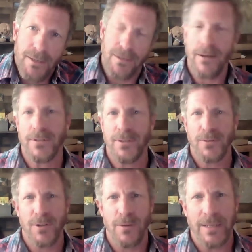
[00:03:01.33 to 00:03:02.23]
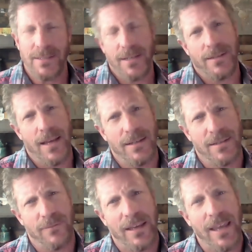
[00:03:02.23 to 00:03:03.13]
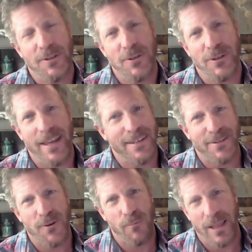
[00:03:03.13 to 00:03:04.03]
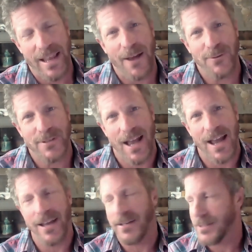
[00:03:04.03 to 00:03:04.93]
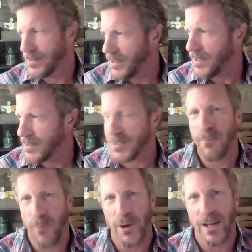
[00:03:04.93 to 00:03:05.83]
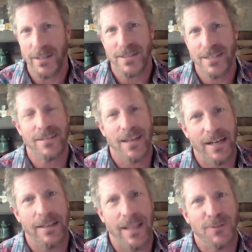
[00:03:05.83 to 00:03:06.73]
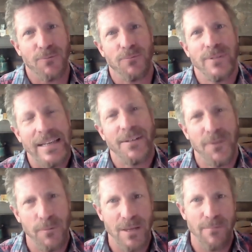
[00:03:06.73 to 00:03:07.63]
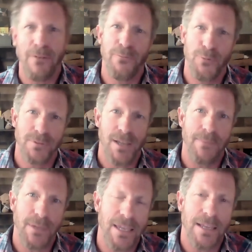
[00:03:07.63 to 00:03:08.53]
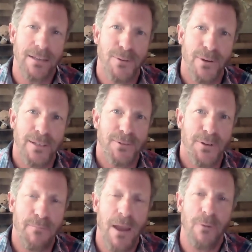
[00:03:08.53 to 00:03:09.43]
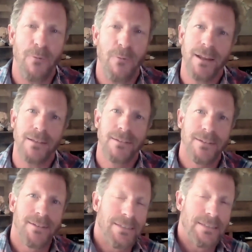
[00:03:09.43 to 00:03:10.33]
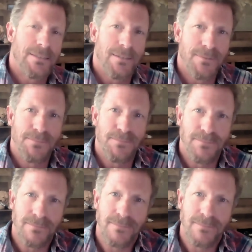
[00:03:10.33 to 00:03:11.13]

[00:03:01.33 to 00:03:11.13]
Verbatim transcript: You know, I was using all my sick days and vacation days to go play outside. And, and at some point I just decided that's needed to be my full-time gig. So I started mountain guiding.